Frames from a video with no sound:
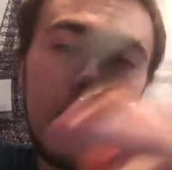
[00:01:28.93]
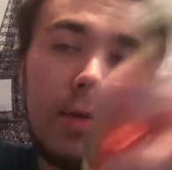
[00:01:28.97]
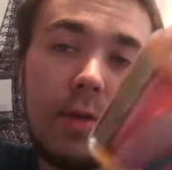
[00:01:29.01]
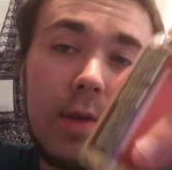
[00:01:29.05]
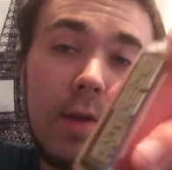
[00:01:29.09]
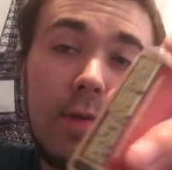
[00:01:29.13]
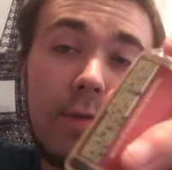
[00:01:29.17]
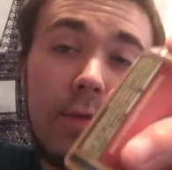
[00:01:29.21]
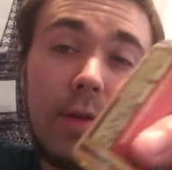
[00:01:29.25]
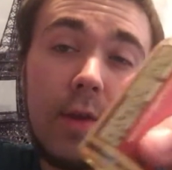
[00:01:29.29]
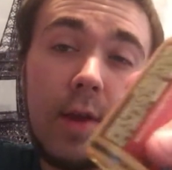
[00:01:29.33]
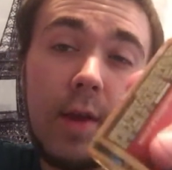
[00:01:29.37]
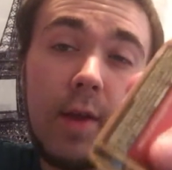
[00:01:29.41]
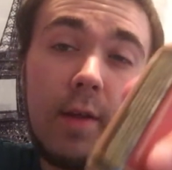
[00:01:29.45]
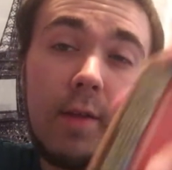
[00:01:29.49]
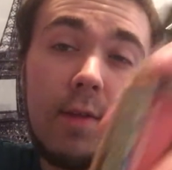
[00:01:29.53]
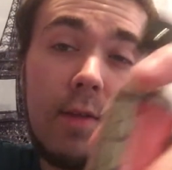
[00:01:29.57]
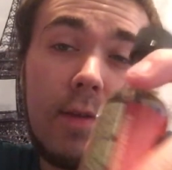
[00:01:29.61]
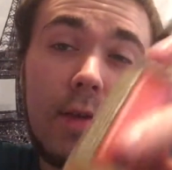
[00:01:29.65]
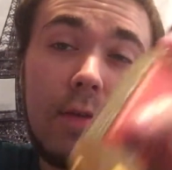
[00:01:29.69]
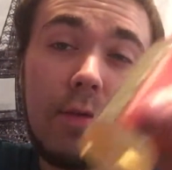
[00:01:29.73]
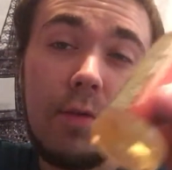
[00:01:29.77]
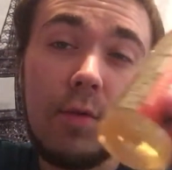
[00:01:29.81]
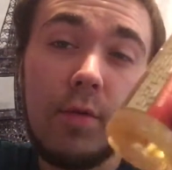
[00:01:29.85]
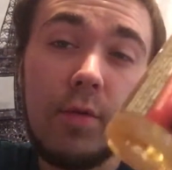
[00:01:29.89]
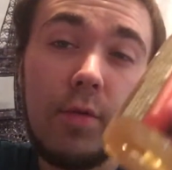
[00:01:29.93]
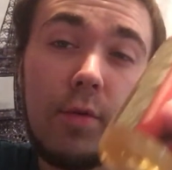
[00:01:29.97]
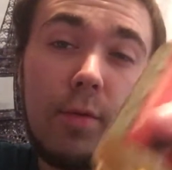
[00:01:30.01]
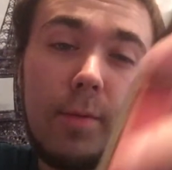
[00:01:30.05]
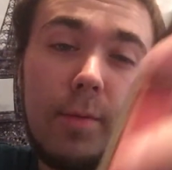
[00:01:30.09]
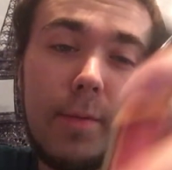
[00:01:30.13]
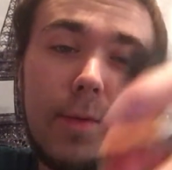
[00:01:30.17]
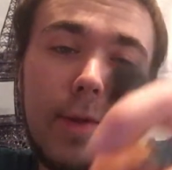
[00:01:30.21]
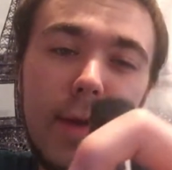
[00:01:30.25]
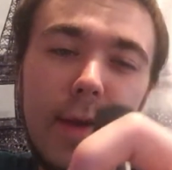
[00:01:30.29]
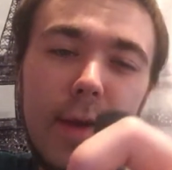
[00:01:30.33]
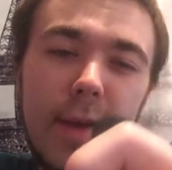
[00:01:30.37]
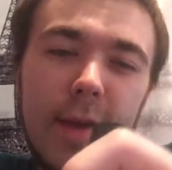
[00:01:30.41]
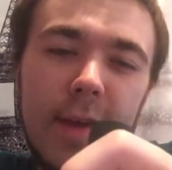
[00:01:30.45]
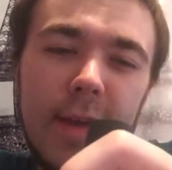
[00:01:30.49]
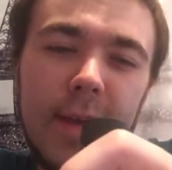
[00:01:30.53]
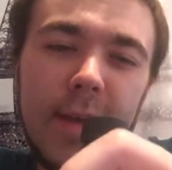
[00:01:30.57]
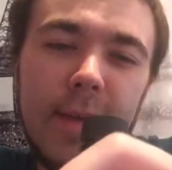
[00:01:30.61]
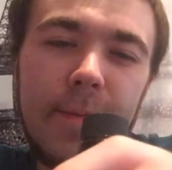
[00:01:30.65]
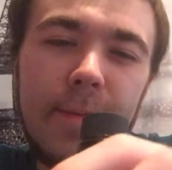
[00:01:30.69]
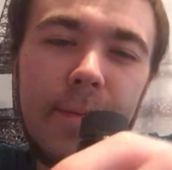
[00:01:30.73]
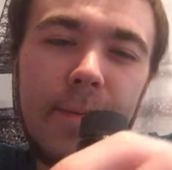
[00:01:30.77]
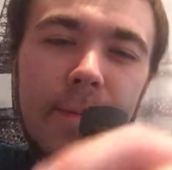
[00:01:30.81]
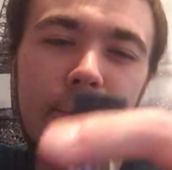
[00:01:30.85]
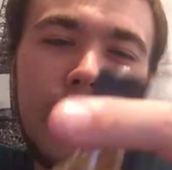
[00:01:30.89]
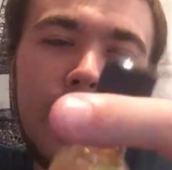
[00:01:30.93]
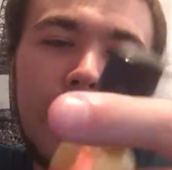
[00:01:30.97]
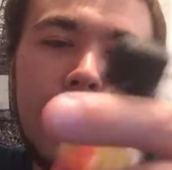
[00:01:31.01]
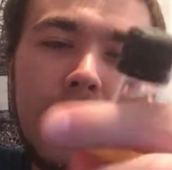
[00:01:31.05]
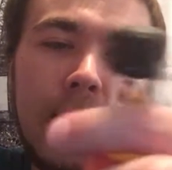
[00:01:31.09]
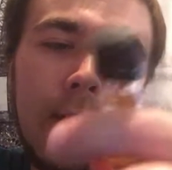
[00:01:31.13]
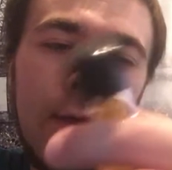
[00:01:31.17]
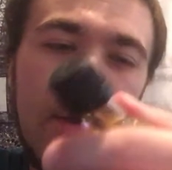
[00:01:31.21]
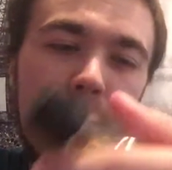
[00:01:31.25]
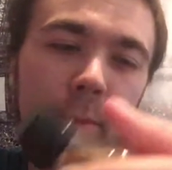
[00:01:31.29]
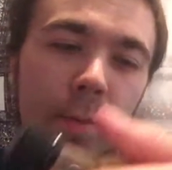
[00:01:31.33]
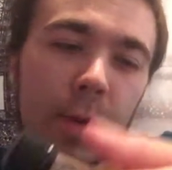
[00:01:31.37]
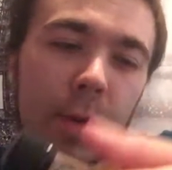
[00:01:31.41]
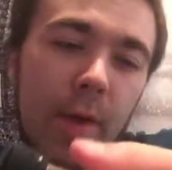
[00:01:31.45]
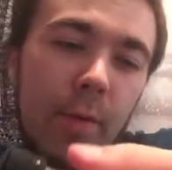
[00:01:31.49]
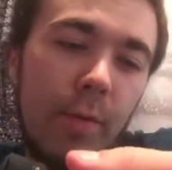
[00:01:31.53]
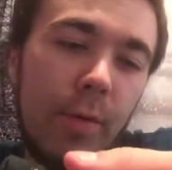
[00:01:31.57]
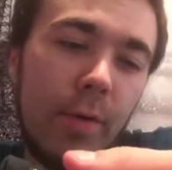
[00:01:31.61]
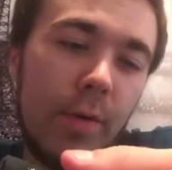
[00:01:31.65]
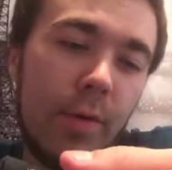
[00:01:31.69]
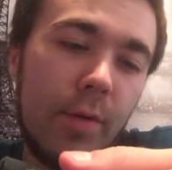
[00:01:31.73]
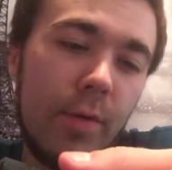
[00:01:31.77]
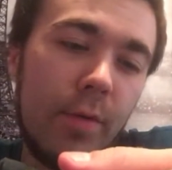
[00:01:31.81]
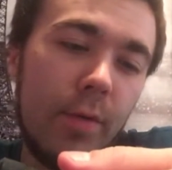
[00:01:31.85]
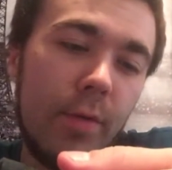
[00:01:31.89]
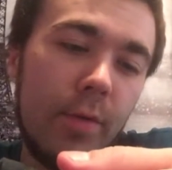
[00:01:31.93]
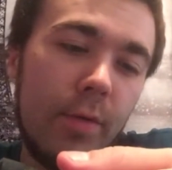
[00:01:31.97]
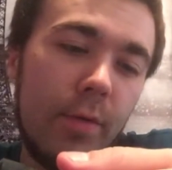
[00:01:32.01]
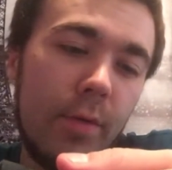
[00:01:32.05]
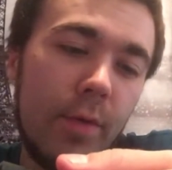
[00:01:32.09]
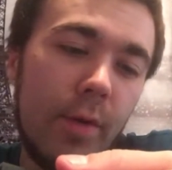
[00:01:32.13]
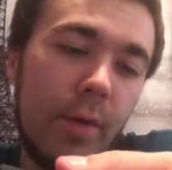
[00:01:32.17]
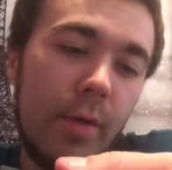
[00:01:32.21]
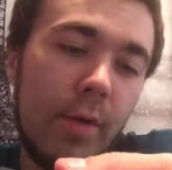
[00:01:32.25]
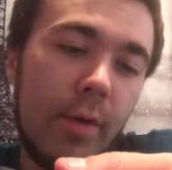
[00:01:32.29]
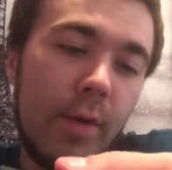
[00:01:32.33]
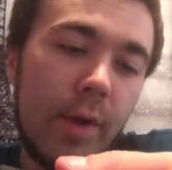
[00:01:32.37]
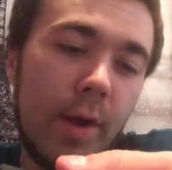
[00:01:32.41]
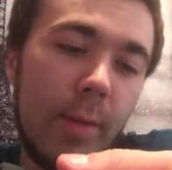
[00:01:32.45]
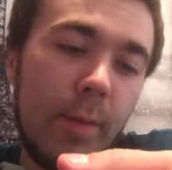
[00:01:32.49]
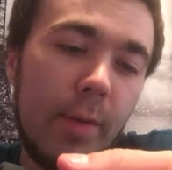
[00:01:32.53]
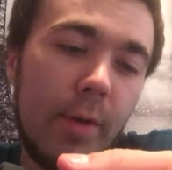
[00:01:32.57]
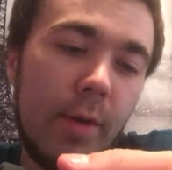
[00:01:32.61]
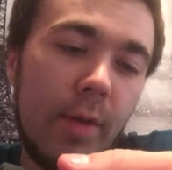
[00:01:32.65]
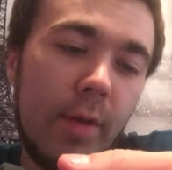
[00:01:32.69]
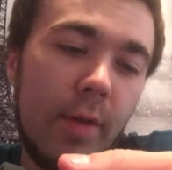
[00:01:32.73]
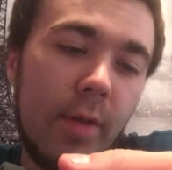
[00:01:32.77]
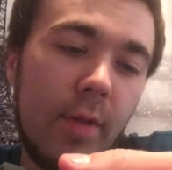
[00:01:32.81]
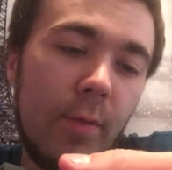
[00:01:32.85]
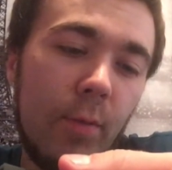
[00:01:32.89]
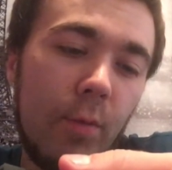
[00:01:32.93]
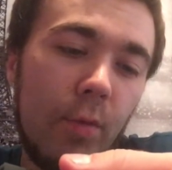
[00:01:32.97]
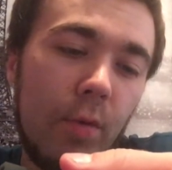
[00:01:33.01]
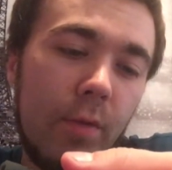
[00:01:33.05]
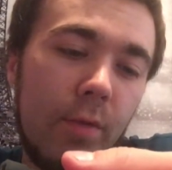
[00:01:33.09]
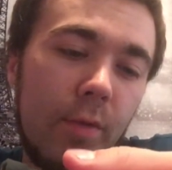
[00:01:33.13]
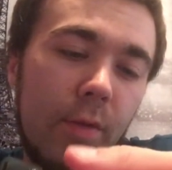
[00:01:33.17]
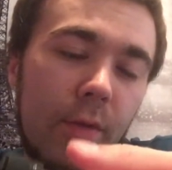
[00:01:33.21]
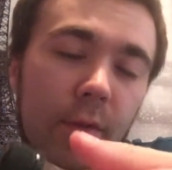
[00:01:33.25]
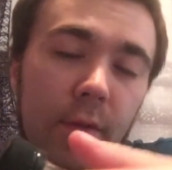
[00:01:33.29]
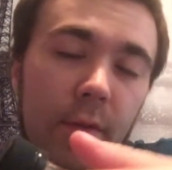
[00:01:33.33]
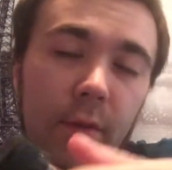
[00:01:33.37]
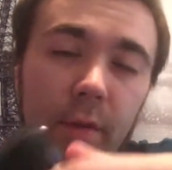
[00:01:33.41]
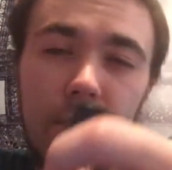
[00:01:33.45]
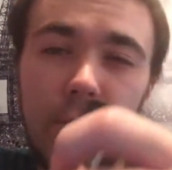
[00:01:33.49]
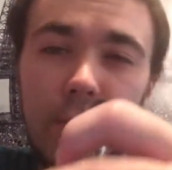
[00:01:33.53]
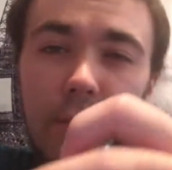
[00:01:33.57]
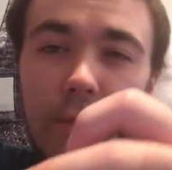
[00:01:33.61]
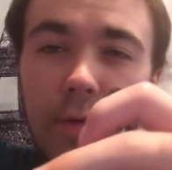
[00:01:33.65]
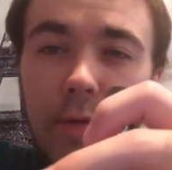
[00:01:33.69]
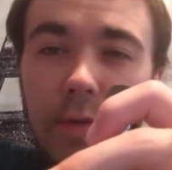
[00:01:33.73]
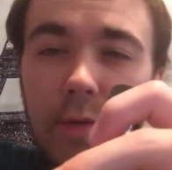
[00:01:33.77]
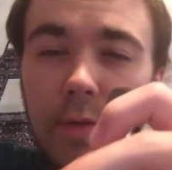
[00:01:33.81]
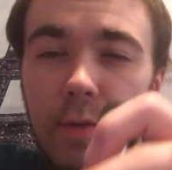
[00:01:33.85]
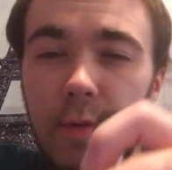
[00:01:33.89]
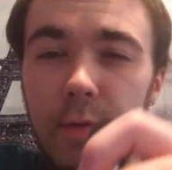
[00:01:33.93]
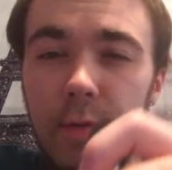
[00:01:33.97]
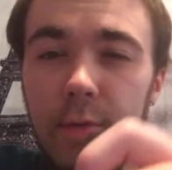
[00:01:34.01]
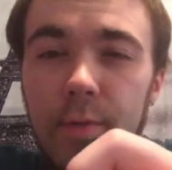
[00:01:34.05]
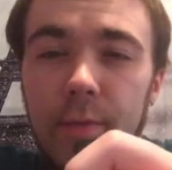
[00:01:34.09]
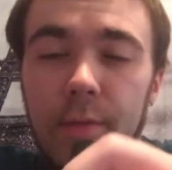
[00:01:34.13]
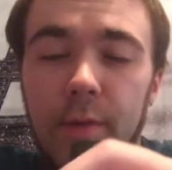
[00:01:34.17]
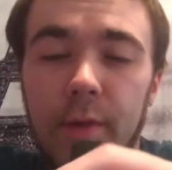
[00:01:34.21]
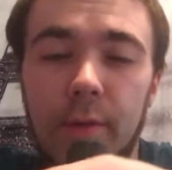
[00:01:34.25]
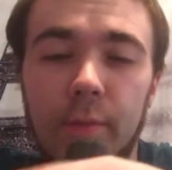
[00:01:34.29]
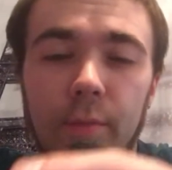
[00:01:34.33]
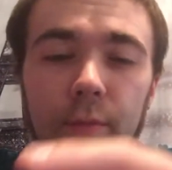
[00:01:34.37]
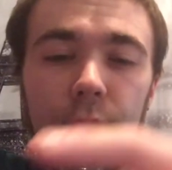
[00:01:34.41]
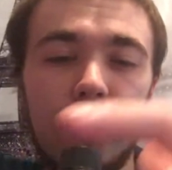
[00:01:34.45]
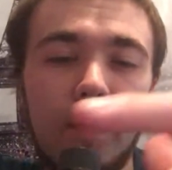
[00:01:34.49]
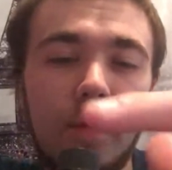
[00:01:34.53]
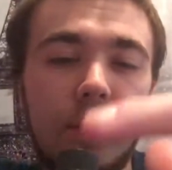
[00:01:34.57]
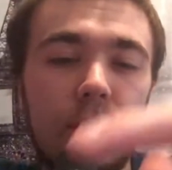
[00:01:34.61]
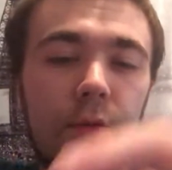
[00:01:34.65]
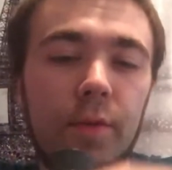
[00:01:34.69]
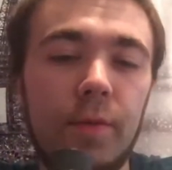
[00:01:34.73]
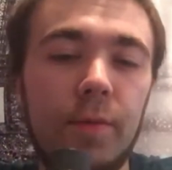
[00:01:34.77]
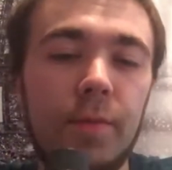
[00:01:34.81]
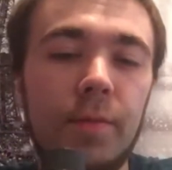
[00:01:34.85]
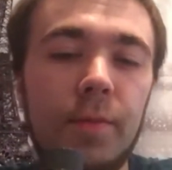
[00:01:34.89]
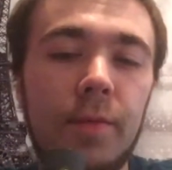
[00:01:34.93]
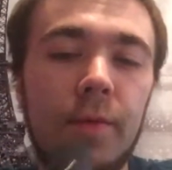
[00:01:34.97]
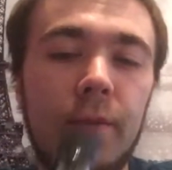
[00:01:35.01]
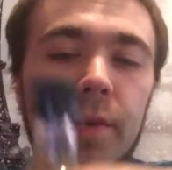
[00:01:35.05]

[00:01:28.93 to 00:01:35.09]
Definitely United States for sure. That's pretty cool. Their company is Wolf Distilleries, so that's pretty legit.